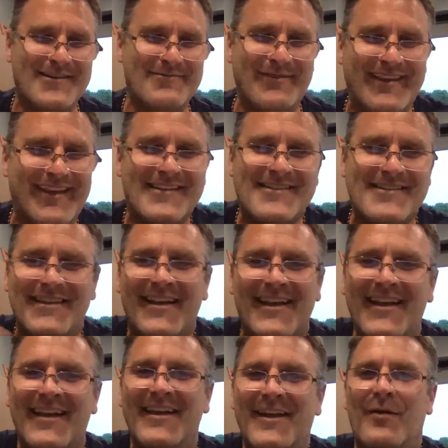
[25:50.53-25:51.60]
I mean, that's
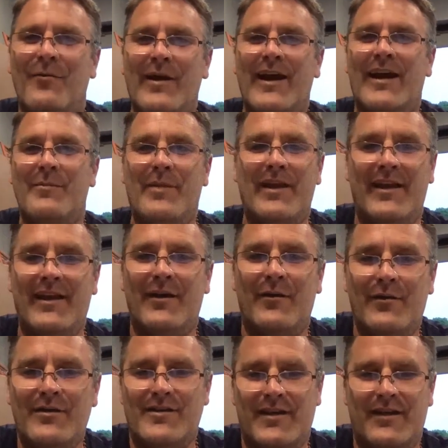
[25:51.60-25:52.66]
you know we got to be
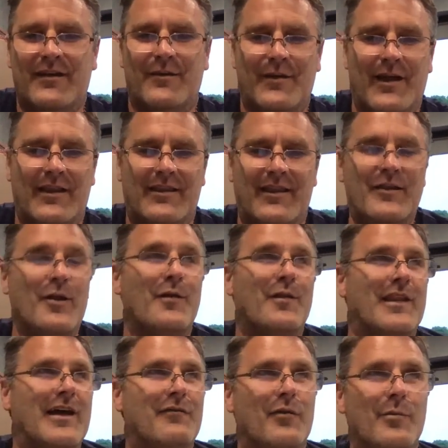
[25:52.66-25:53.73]
you know at the youth
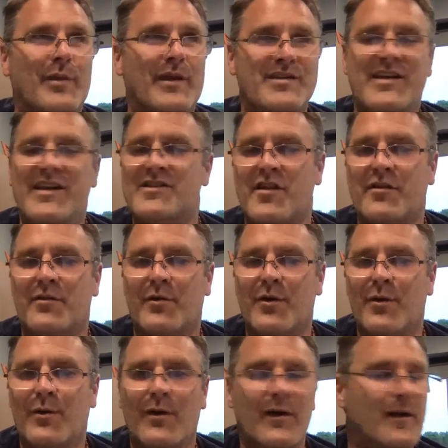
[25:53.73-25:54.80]
level be teaching
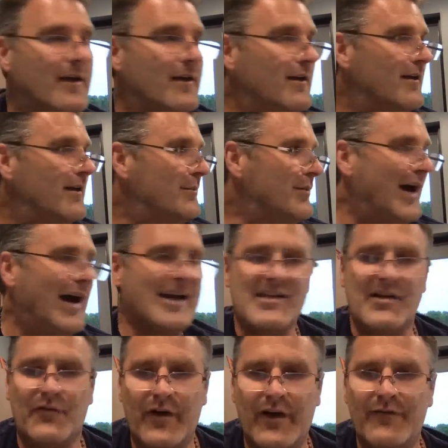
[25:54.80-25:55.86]
through
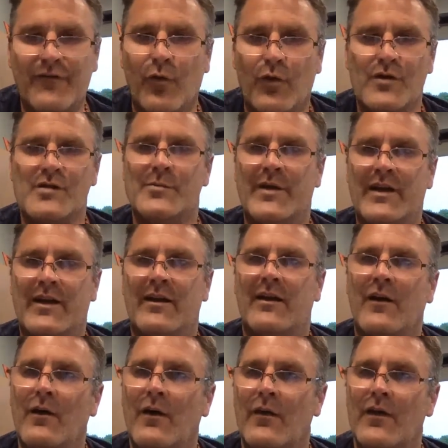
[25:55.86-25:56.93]
positive reinforcement and
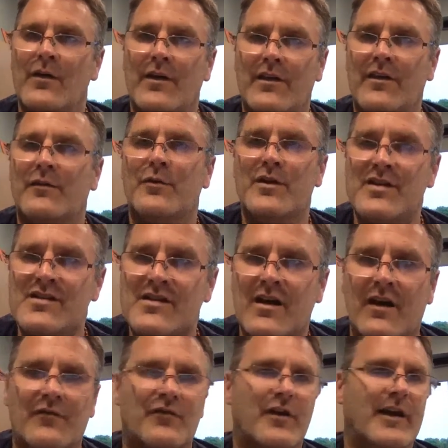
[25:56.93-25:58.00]
all the through
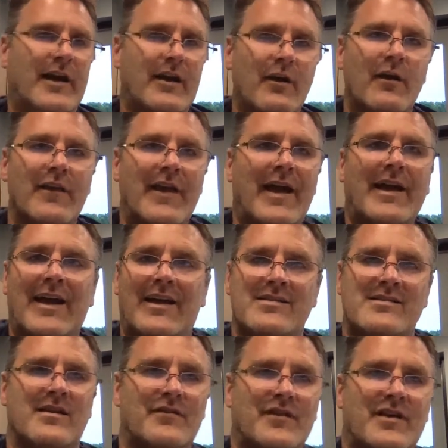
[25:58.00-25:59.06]
discovery and all that kind of
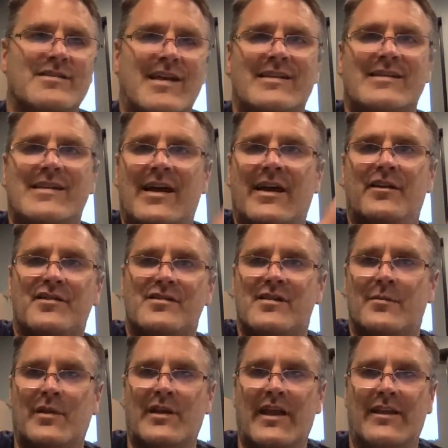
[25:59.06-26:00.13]
stuff because that's how you
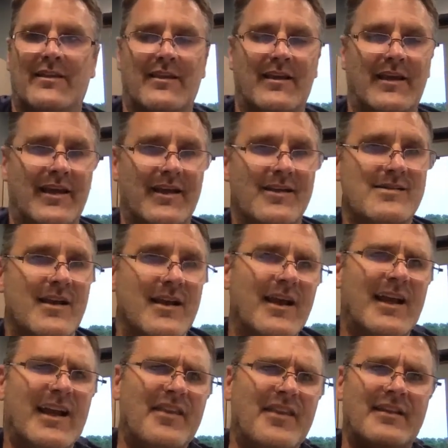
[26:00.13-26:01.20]
stimulate the kids,
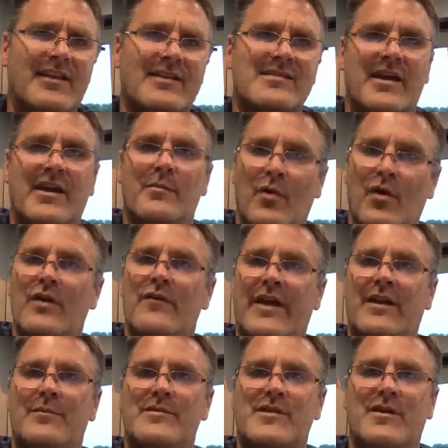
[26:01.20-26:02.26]
and I think that's how you motivate
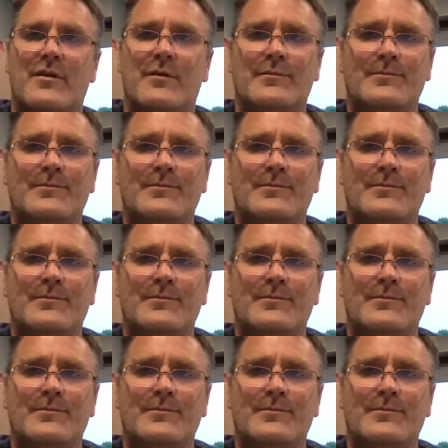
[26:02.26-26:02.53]
them too,